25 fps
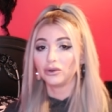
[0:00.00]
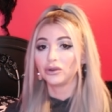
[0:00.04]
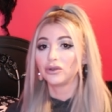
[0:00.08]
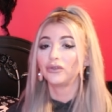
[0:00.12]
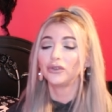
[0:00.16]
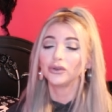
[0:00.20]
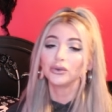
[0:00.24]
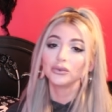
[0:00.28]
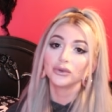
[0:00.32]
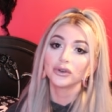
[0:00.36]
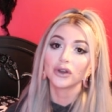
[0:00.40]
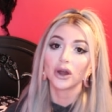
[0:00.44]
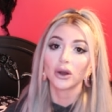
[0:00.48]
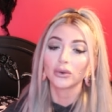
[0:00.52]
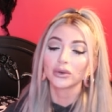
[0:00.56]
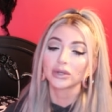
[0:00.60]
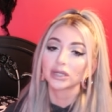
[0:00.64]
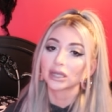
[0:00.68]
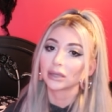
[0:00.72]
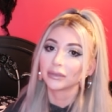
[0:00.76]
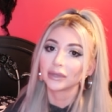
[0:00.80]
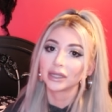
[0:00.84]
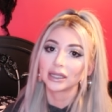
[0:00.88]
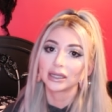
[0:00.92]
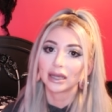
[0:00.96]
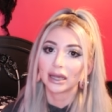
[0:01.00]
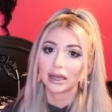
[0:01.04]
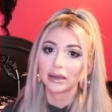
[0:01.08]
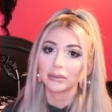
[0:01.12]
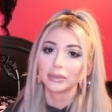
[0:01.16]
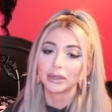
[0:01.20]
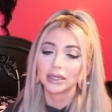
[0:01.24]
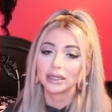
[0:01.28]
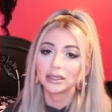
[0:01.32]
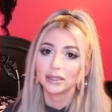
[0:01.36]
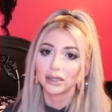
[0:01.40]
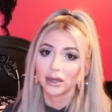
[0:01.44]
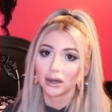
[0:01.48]
if you know something can't
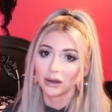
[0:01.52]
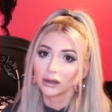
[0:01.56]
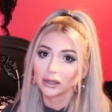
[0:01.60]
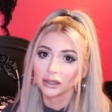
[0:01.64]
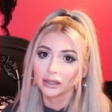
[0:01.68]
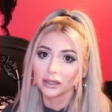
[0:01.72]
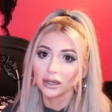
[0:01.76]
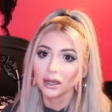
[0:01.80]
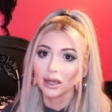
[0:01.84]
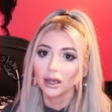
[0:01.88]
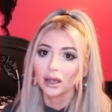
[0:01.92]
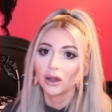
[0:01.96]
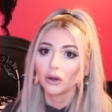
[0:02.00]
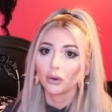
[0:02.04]
be done